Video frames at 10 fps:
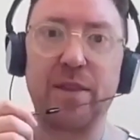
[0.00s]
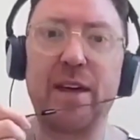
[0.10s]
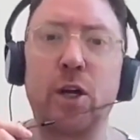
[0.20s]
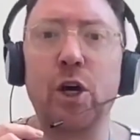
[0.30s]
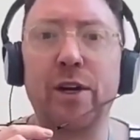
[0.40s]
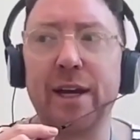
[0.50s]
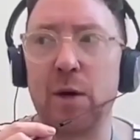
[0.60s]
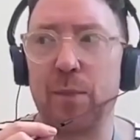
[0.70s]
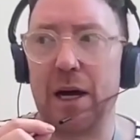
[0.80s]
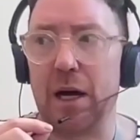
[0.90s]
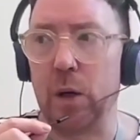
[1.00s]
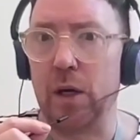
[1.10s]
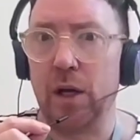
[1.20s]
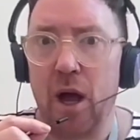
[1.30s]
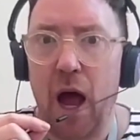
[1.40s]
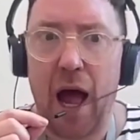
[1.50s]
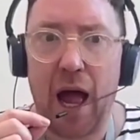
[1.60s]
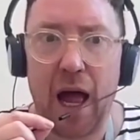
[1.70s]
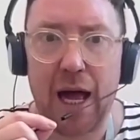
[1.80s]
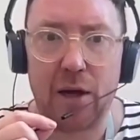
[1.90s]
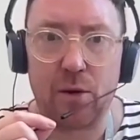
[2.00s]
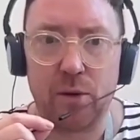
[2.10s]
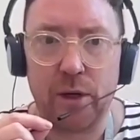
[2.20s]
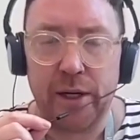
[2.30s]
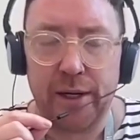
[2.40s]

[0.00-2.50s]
But then learning about how